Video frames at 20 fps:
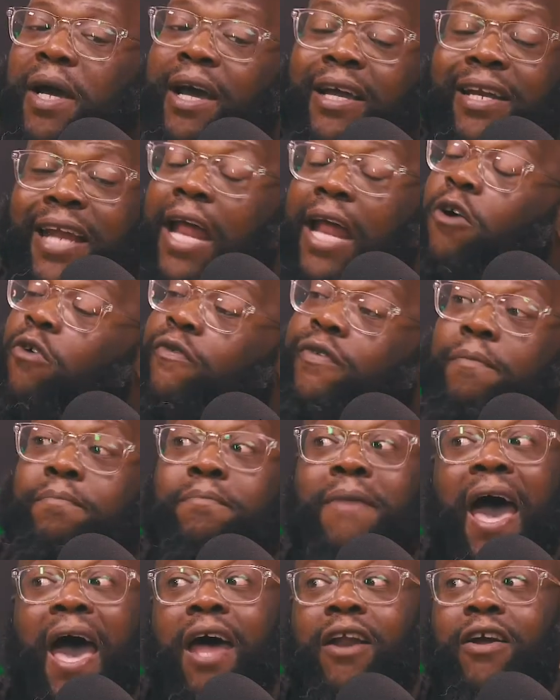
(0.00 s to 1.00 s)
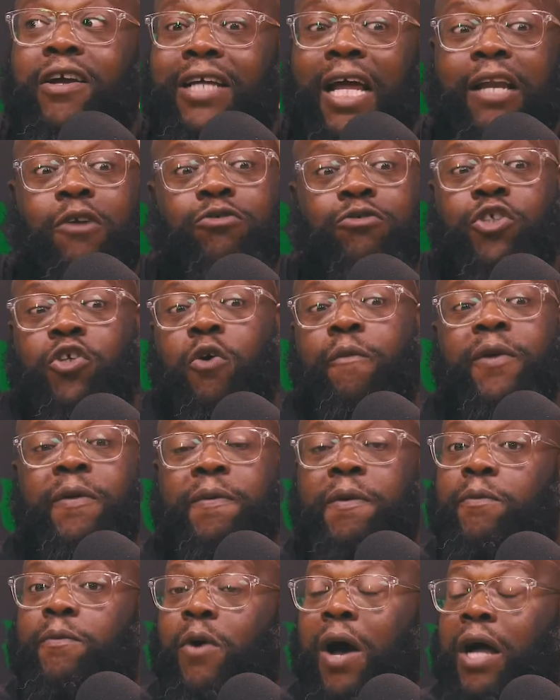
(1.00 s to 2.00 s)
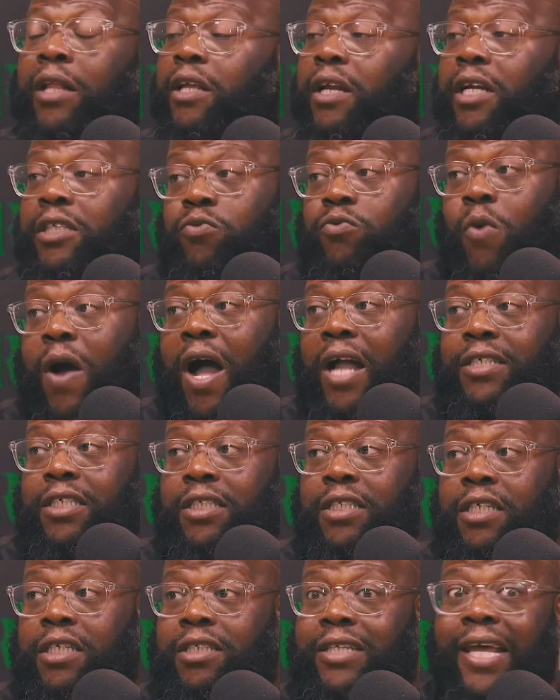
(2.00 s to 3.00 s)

and that don't even matter because I know so many people out there that's watching this.